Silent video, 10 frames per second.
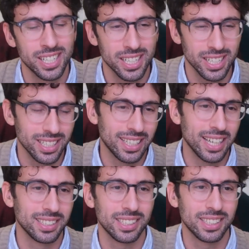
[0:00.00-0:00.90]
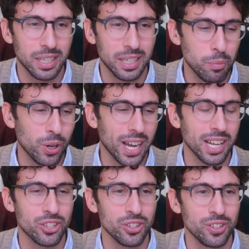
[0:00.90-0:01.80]
Dante,
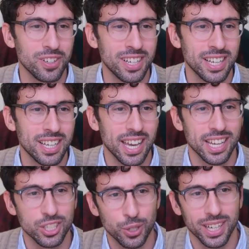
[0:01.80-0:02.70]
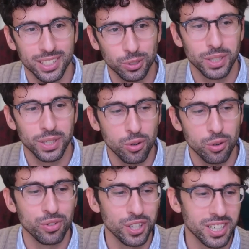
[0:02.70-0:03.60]
Boccaccio, and trying to get
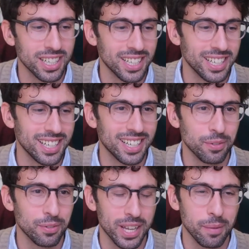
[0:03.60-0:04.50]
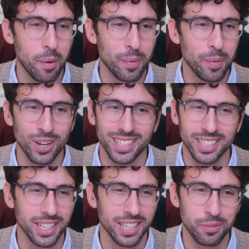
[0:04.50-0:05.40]
over writing about Petrarch.
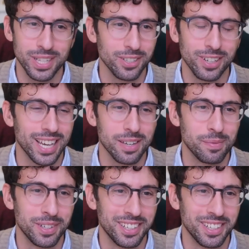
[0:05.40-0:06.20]
I really don't like him.